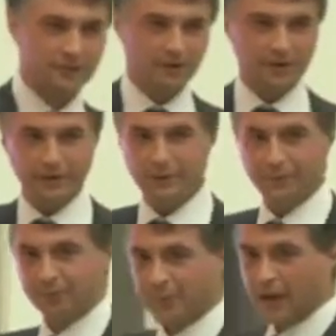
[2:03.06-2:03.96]
right?
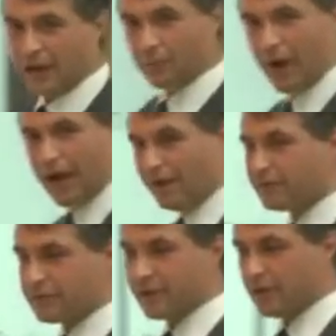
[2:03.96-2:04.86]
And by
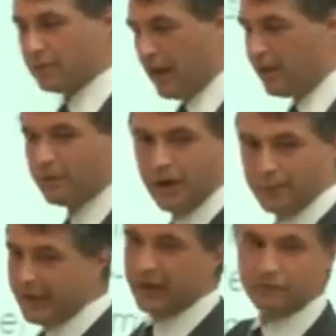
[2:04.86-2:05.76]
every single level, I
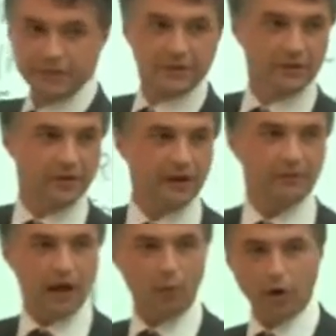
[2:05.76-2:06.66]
mean every single
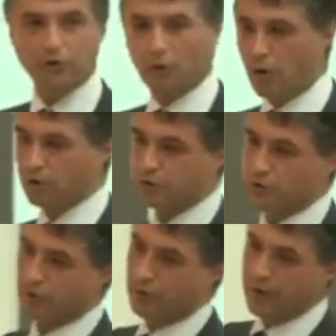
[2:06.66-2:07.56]
level. I want to
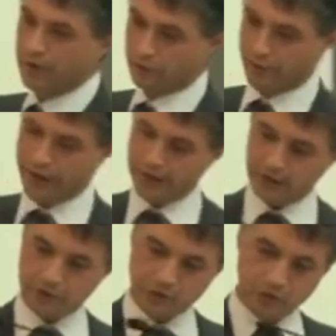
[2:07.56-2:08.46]
also
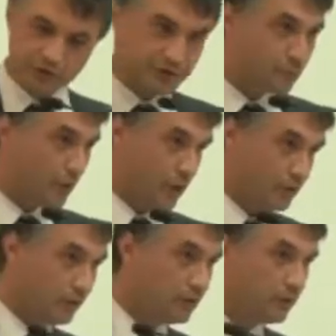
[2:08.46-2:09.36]
create a choice
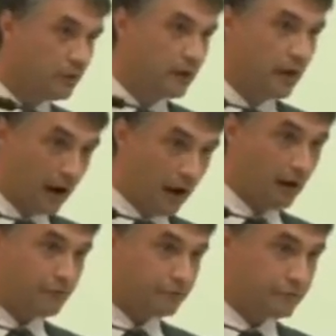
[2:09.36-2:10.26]
model
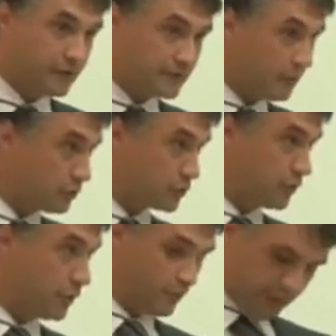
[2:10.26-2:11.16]
of, as I will
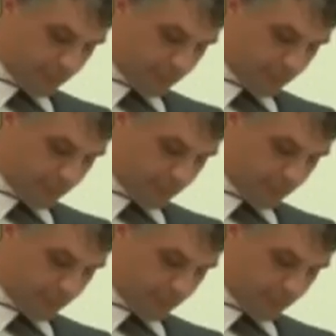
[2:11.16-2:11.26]
show you